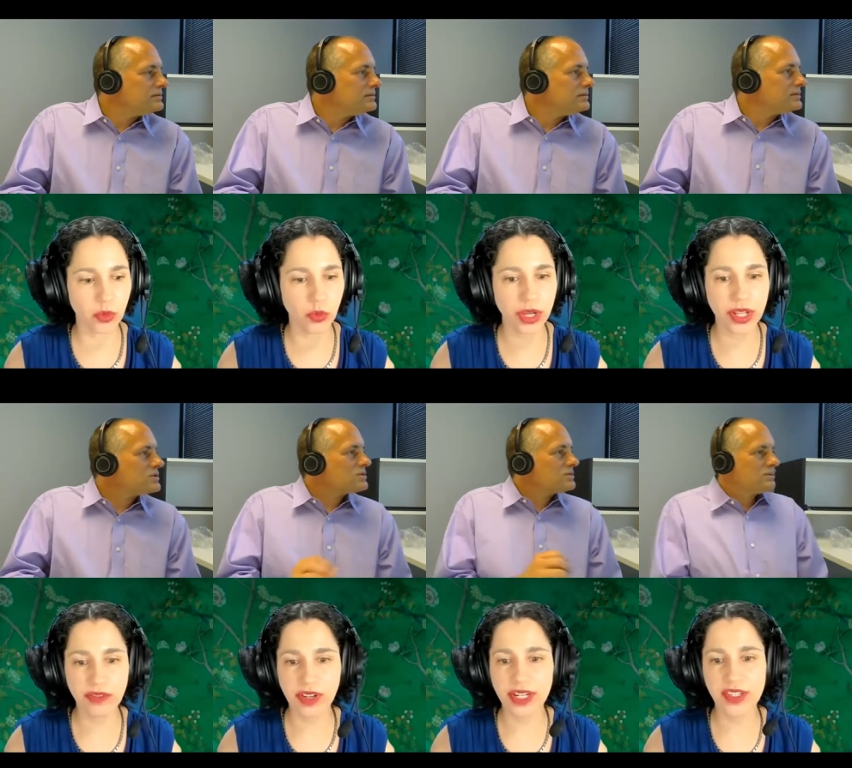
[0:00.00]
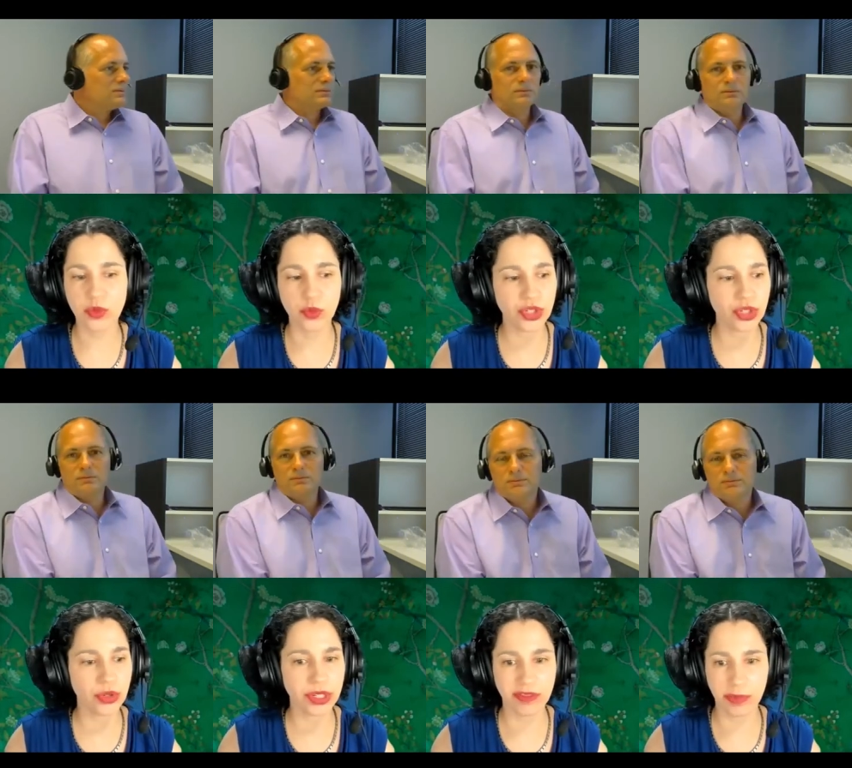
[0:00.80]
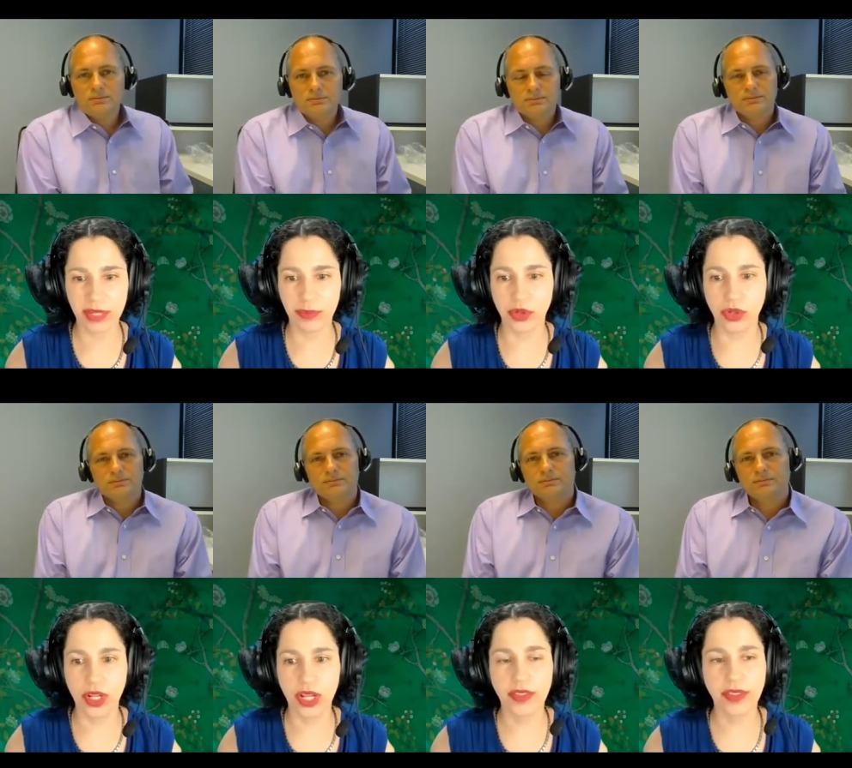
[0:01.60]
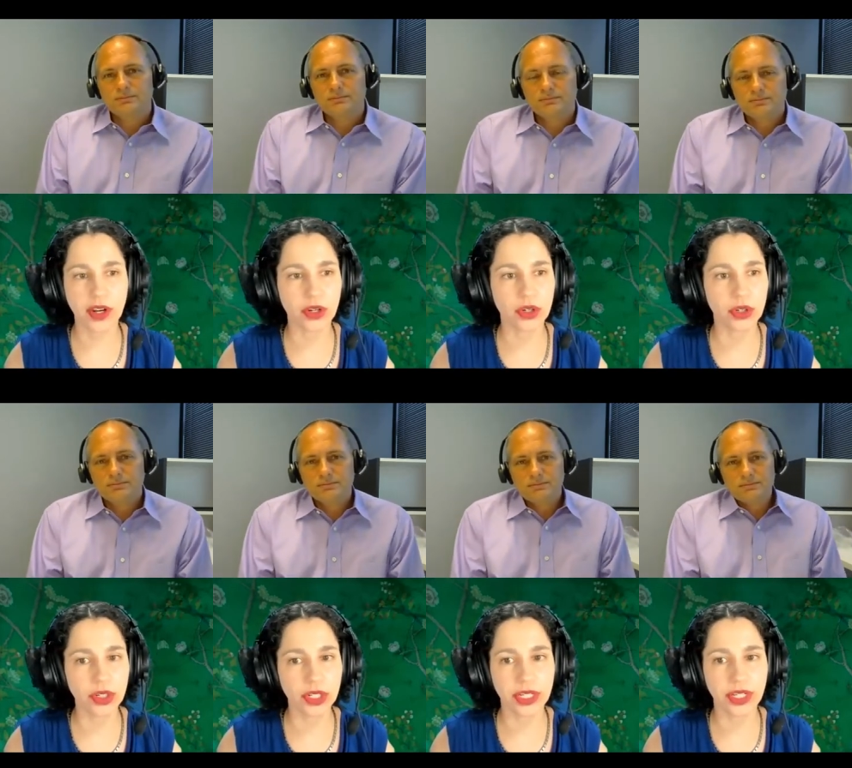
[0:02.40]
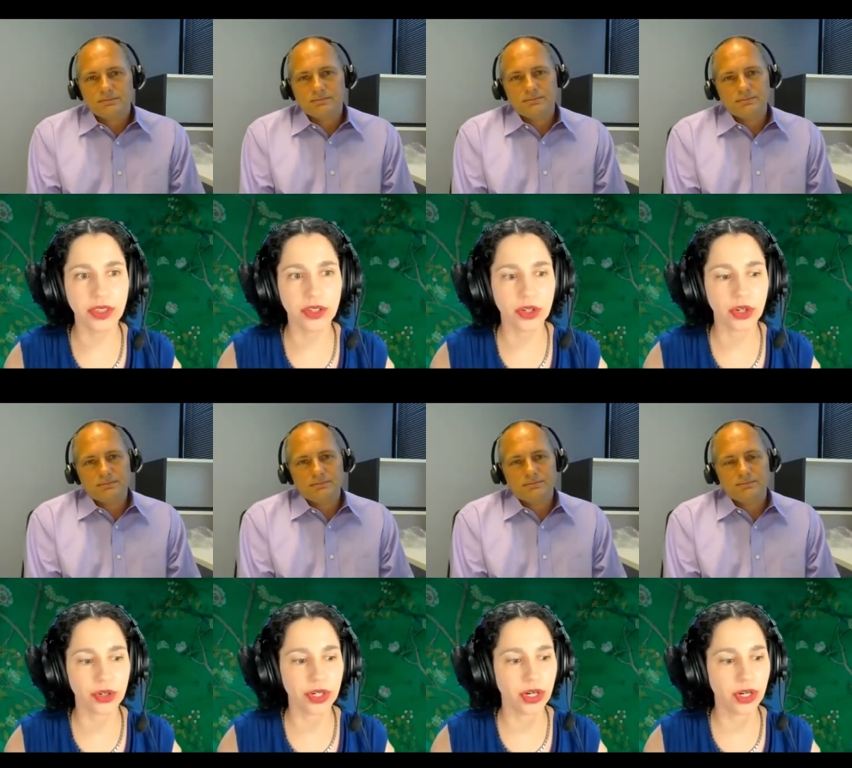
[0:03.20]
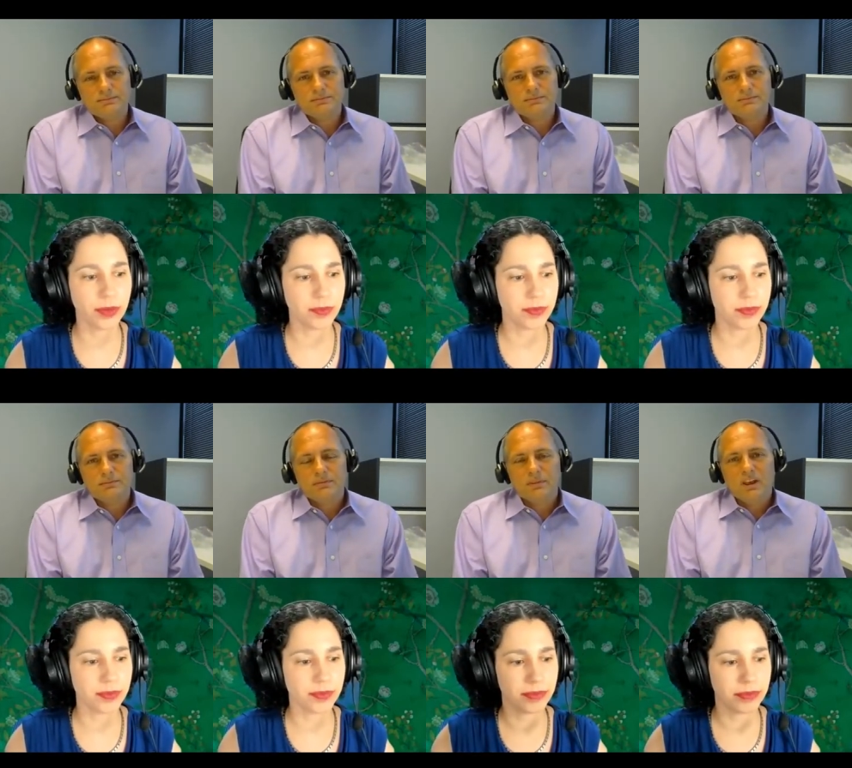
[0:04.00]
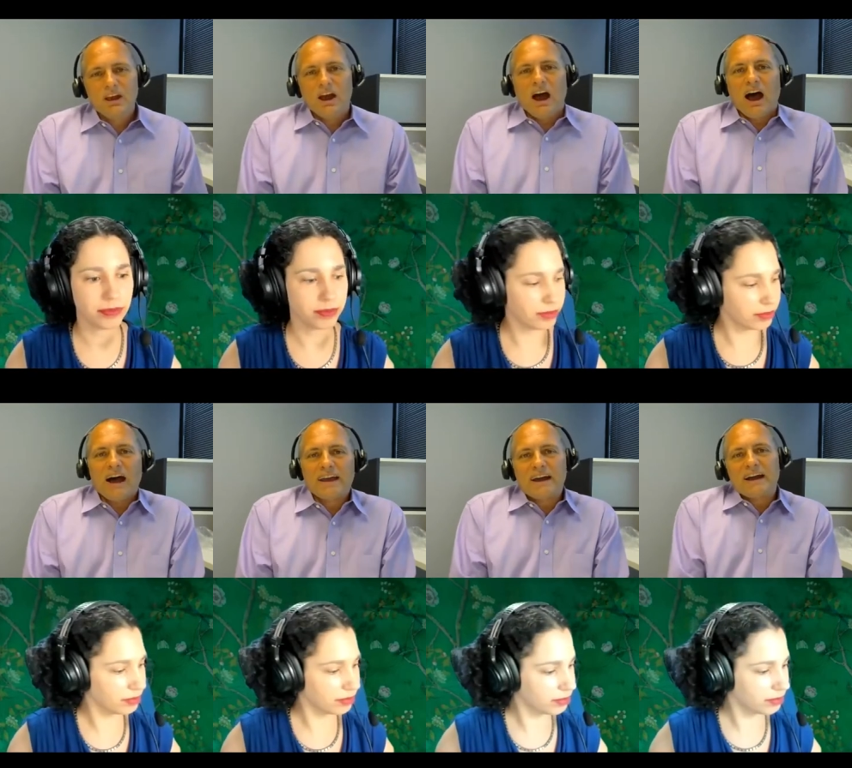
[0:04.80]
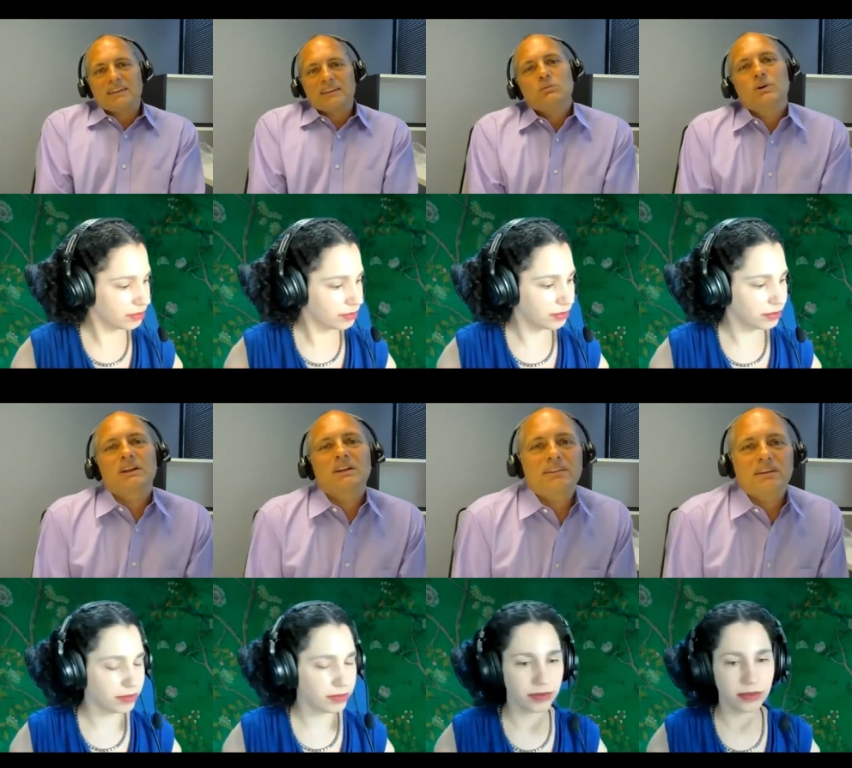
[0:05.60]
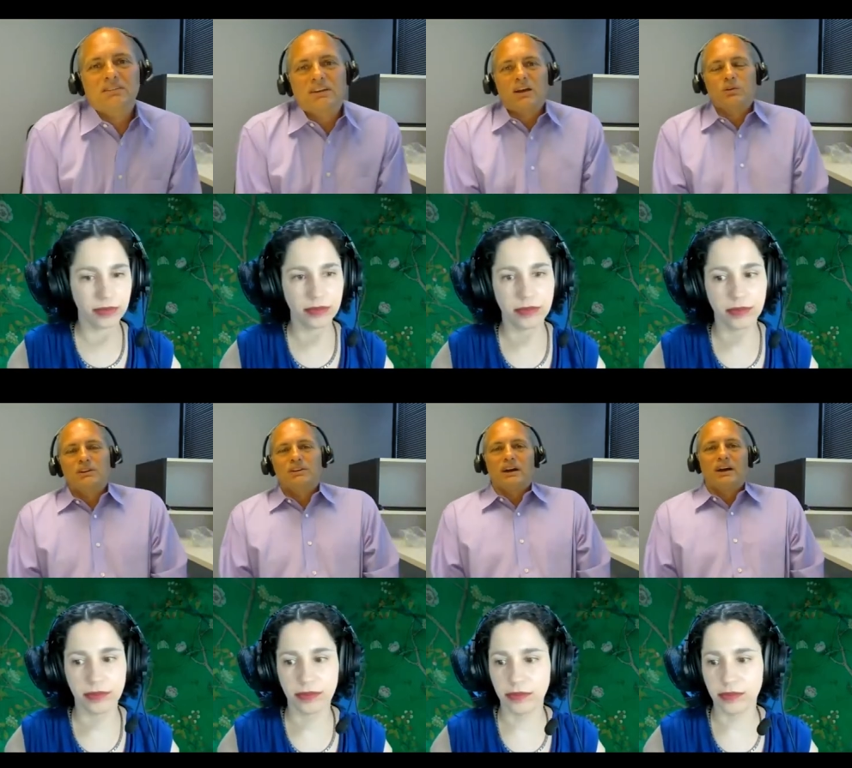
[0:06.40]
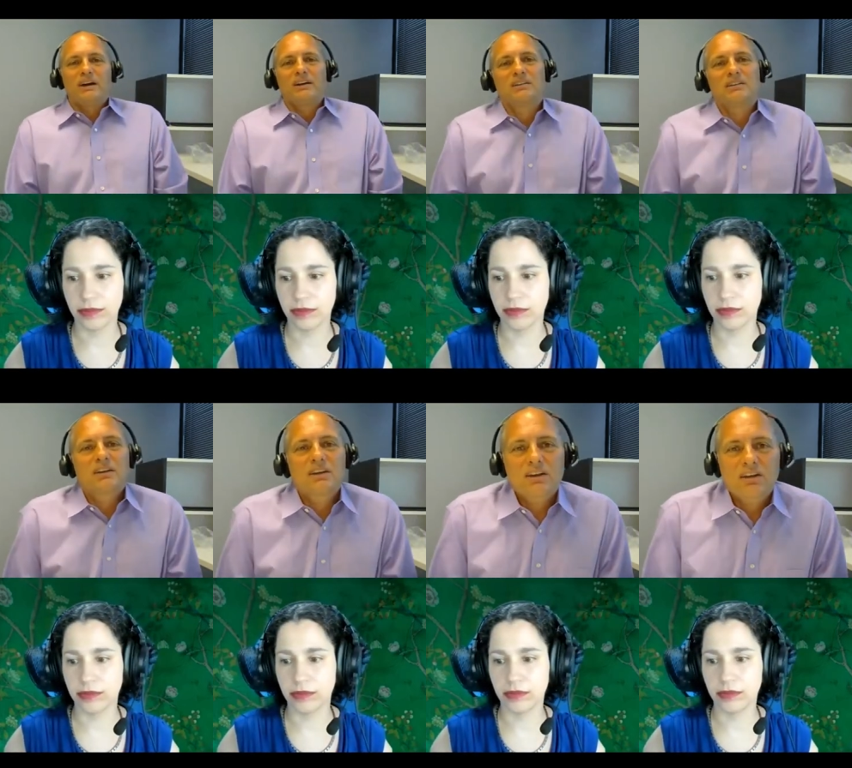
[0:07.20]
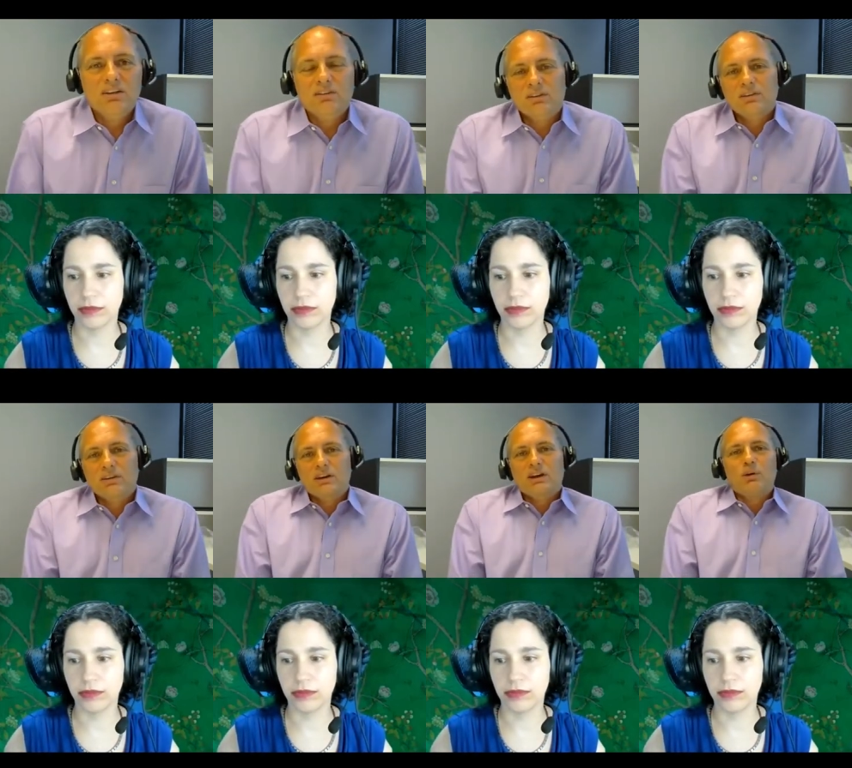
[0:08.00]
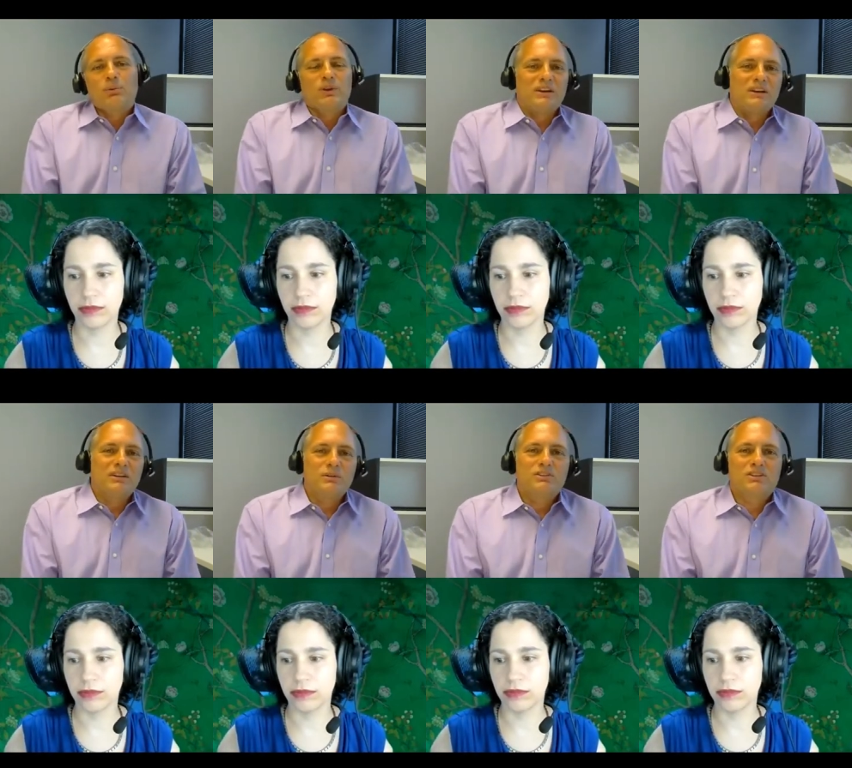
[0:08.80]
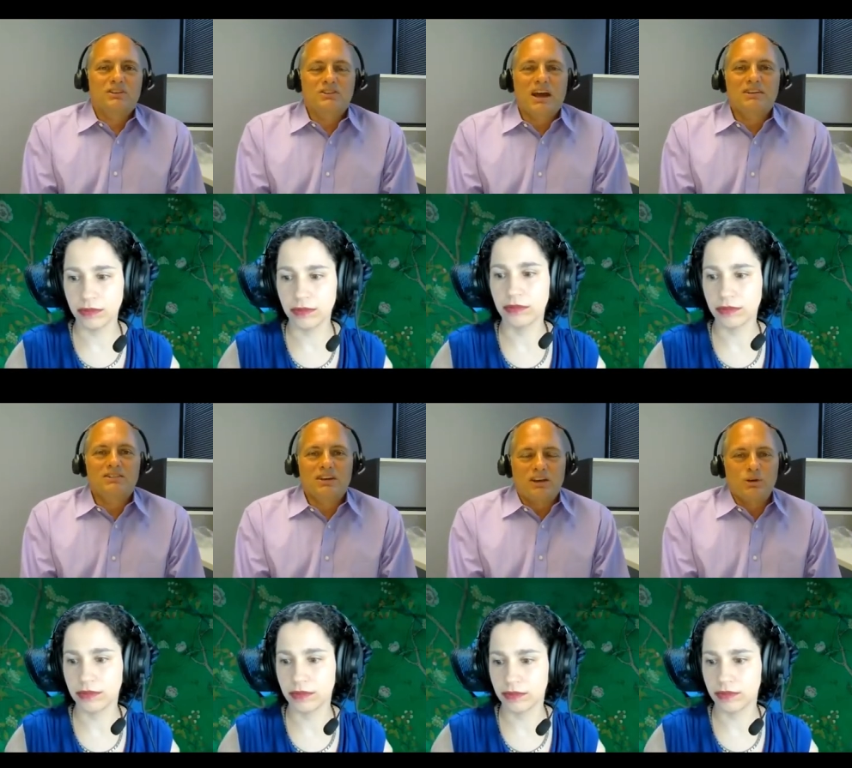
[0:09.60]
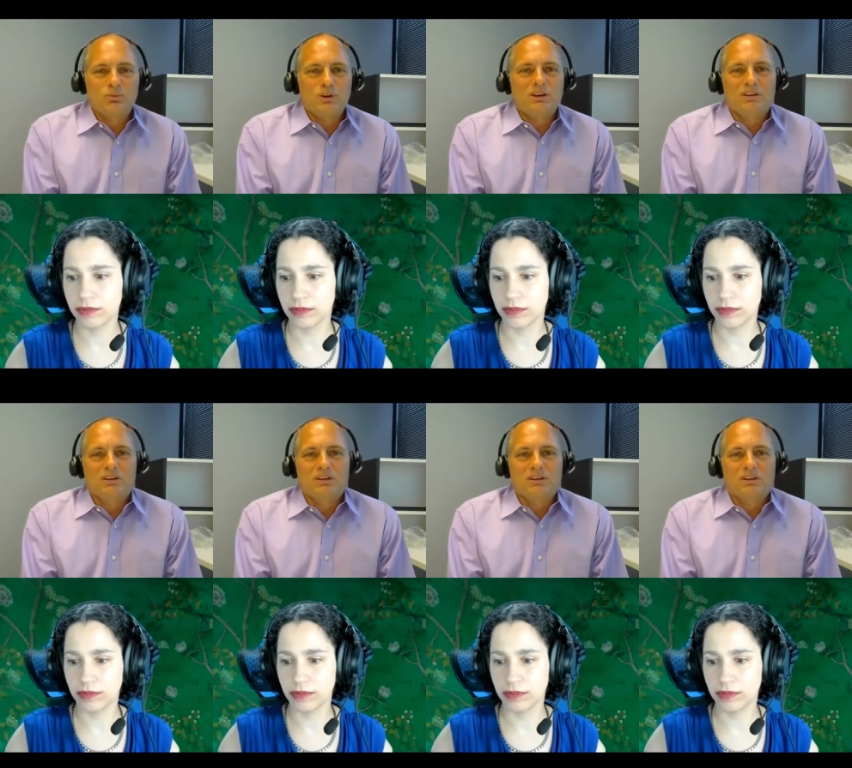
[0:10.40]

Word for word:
Speaker 1: What advice would you give people that are early in their career?
Speaker 2: I, I think one of the things I would, uh, a couple of things, I would suggest that you be,